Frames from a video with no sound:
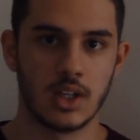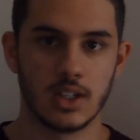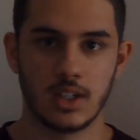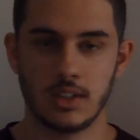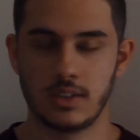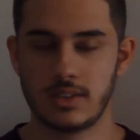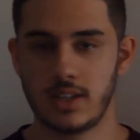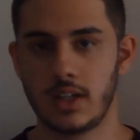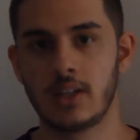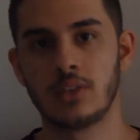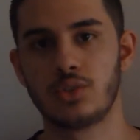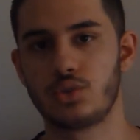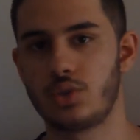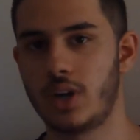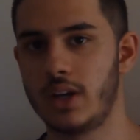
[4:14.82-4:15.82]
In the second
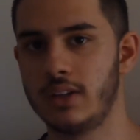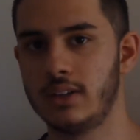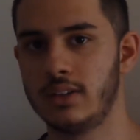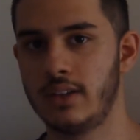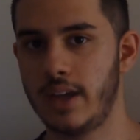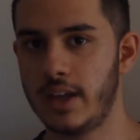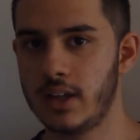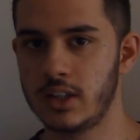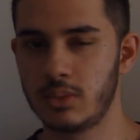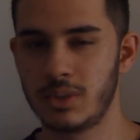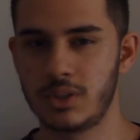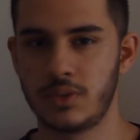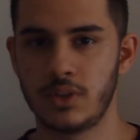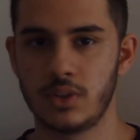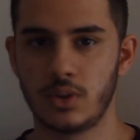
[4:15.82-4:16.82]
trial, the angle
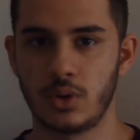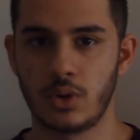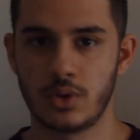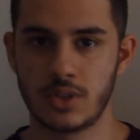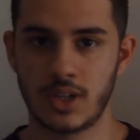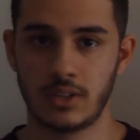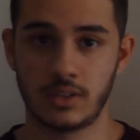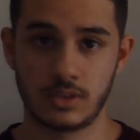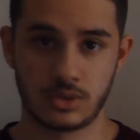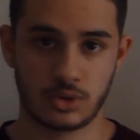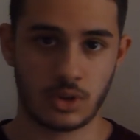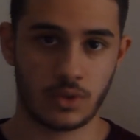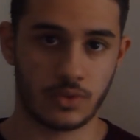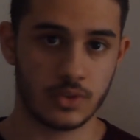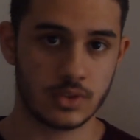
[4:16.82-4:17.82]
between the horizontal
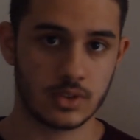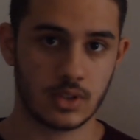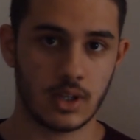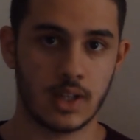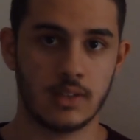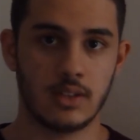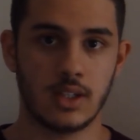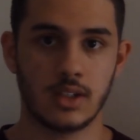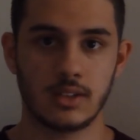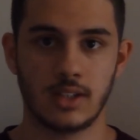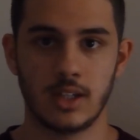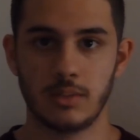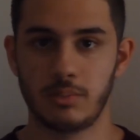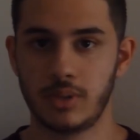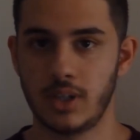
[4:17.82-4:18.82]
surface and the
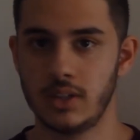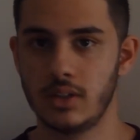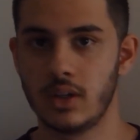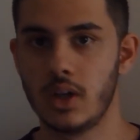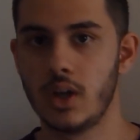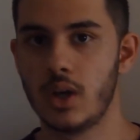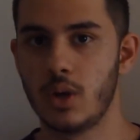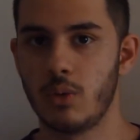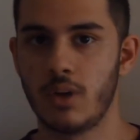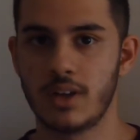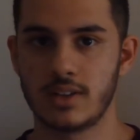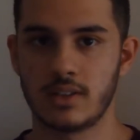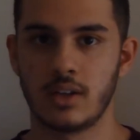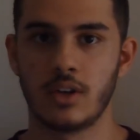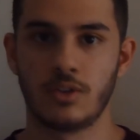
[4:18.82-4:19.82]
inclined plane
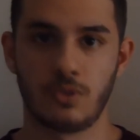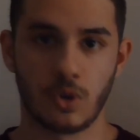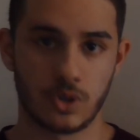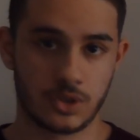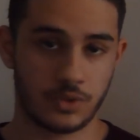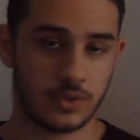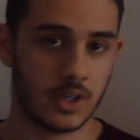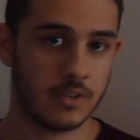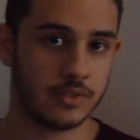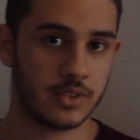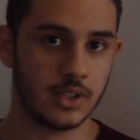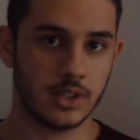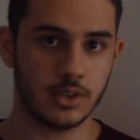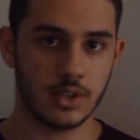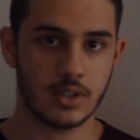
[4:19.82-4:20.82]
was 45
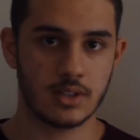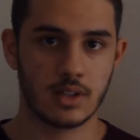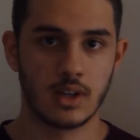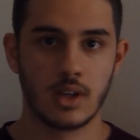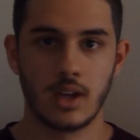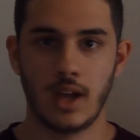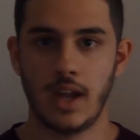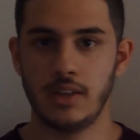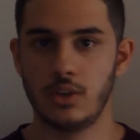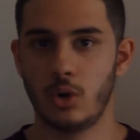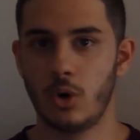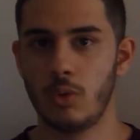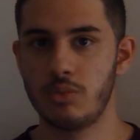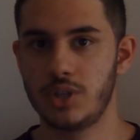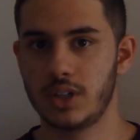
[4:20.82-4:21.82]
degrees and the
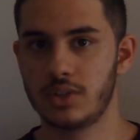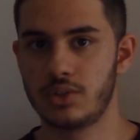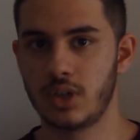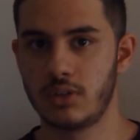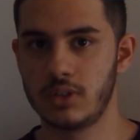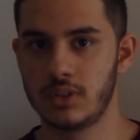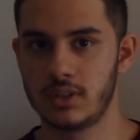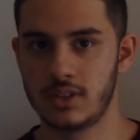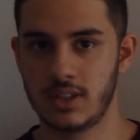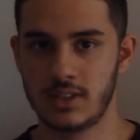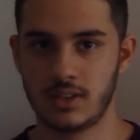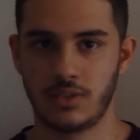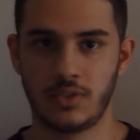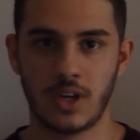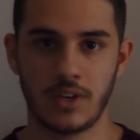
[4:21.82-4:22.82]
object traveled
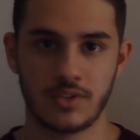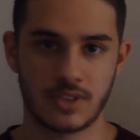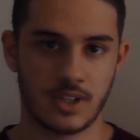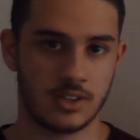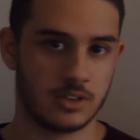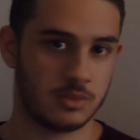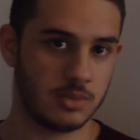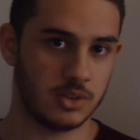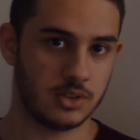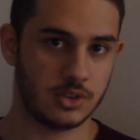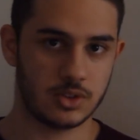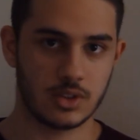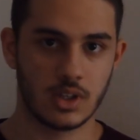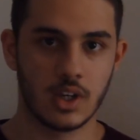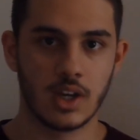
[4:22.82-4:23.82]
65
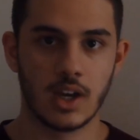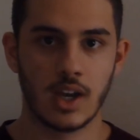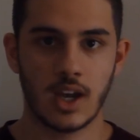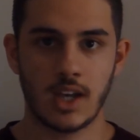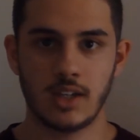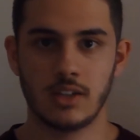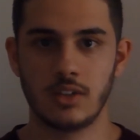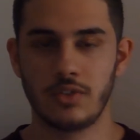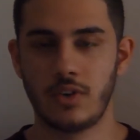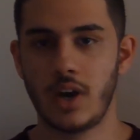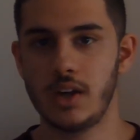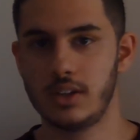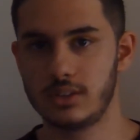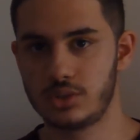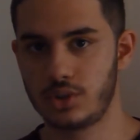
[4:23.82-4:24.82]
centimeters. And in the
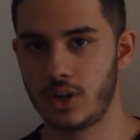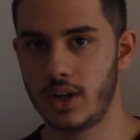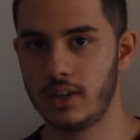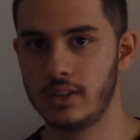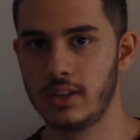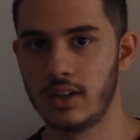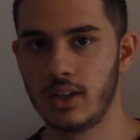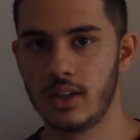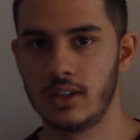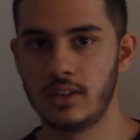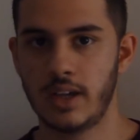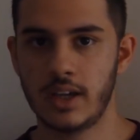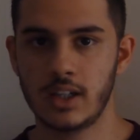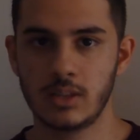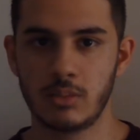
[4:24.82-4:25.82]
final trial, the
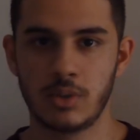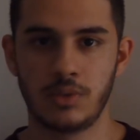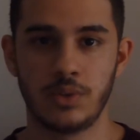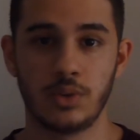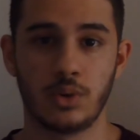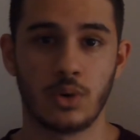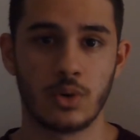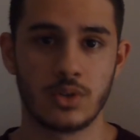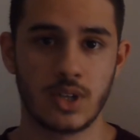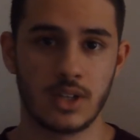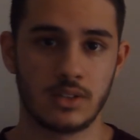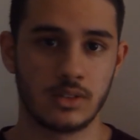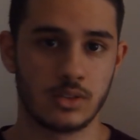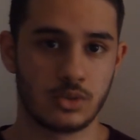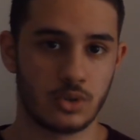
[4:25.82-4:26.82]
angle between the
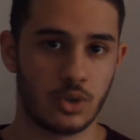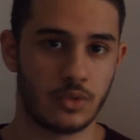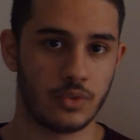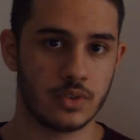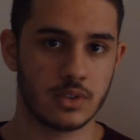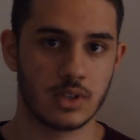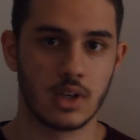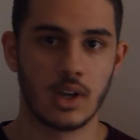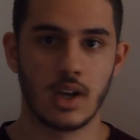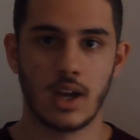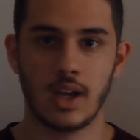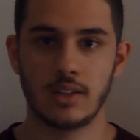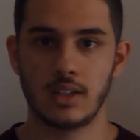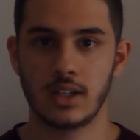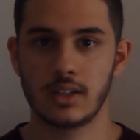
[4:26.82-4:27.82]
horizontal surface
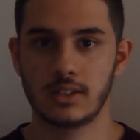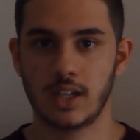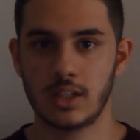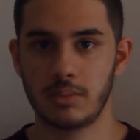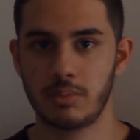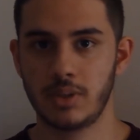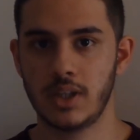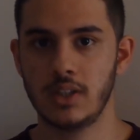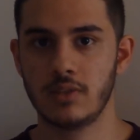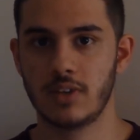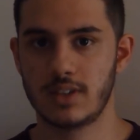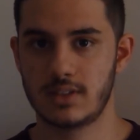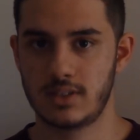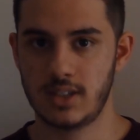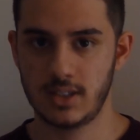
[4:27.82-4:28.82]
and the inclined plane
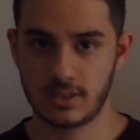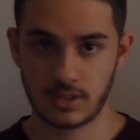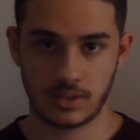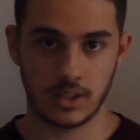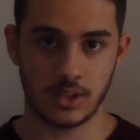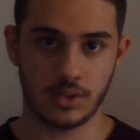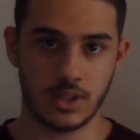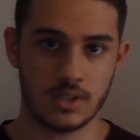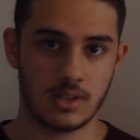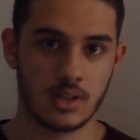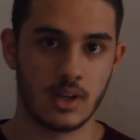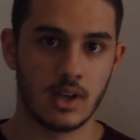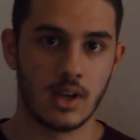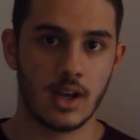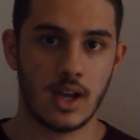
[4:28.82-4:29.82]
was 60 degrees
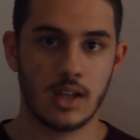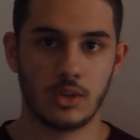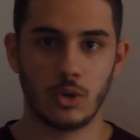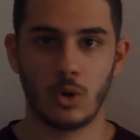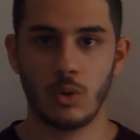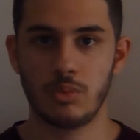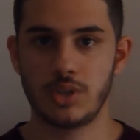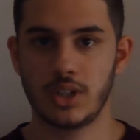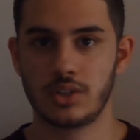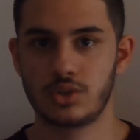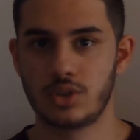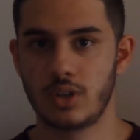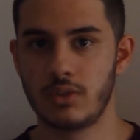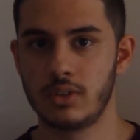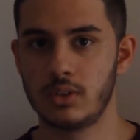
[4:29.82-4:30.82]
and the object
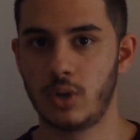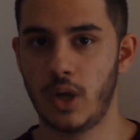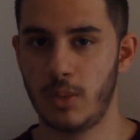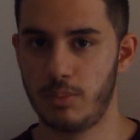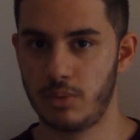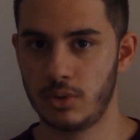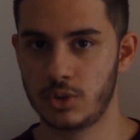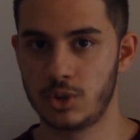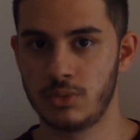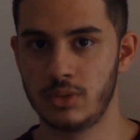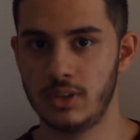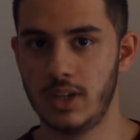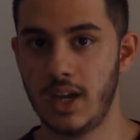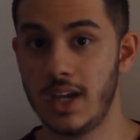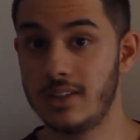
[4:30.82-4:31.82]
traveled
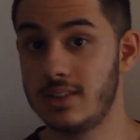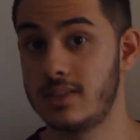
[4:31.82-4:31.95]
approximately 80